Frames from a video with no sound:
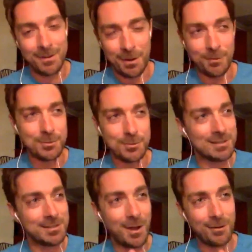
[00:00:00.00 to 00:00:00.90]
you know,
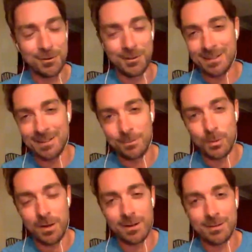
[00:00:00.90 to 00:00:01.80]
was not really
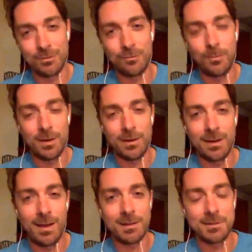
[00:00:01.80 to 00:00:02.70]
productive, but
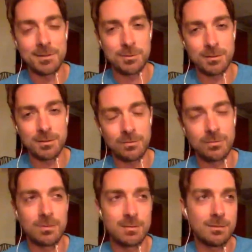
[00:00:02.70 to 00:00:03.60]
I could sort of
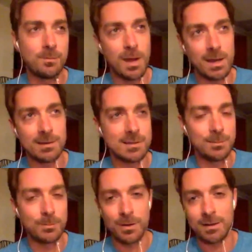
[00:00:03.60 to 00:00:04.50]
make it
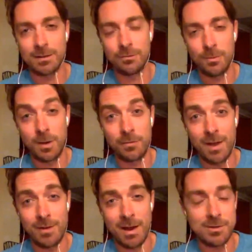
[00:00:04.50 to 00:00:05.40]
seem productive for my
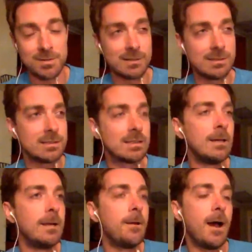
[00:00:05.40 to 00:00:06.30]
5 hours at least.
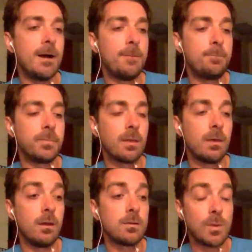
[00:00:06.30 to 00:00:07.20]

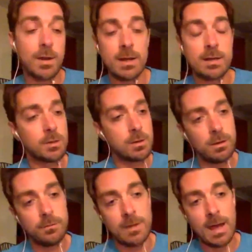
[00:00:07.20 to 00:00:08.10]
So anyway, it took
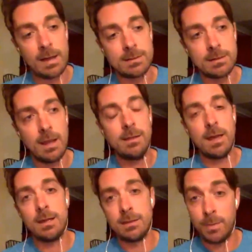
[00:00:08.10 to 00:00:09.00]
all of that, and
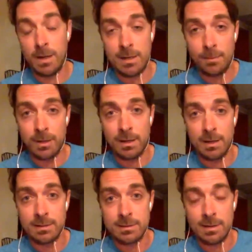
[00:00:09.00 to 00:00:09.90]
then the pandemic
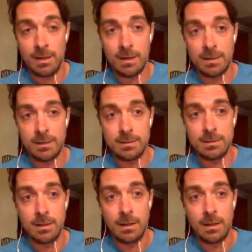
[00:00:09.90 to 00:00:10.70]
hit, and